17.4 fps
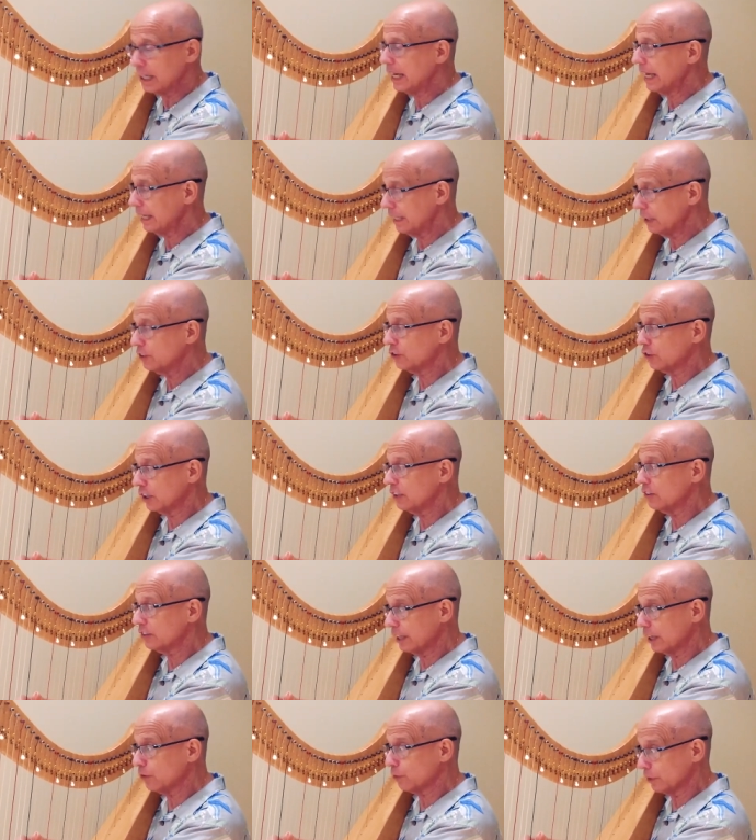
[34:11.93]
and it's going to
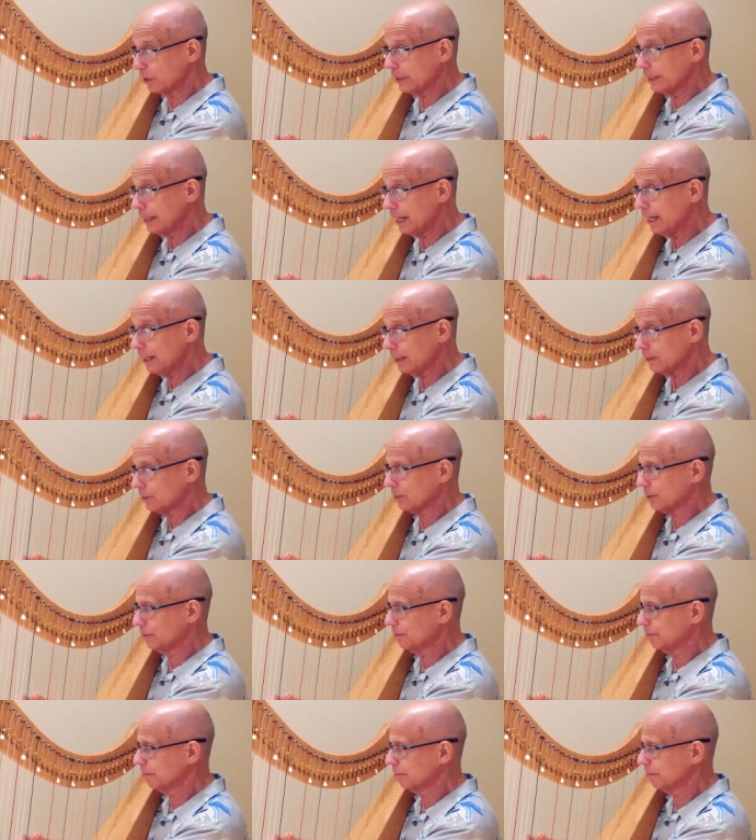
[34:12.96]
sound really nice.